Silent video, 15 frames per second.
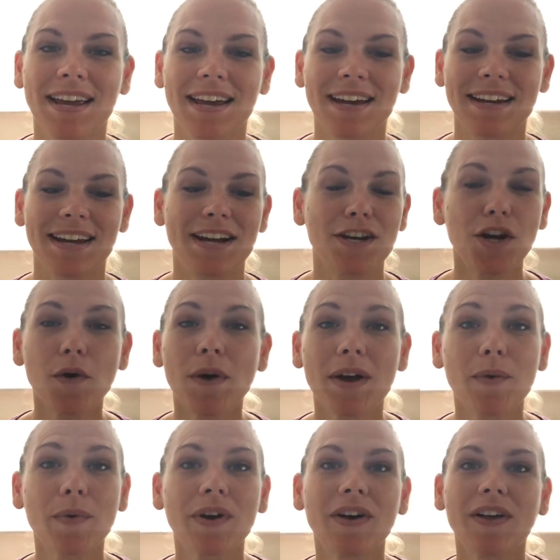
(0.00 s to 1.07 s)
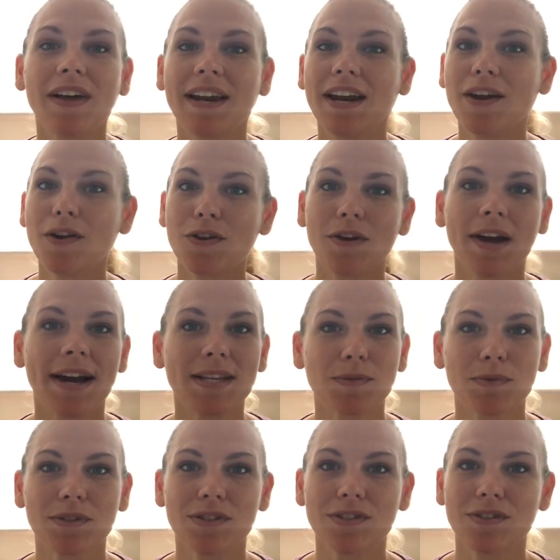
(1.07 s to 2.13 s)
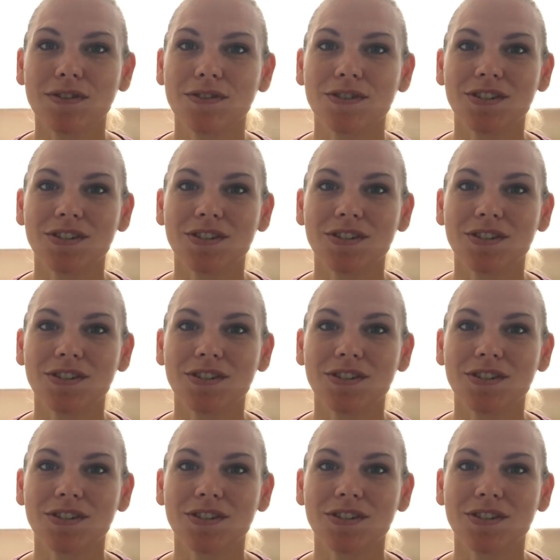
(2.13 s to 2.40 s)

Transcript: and i know i will and i know you guys will too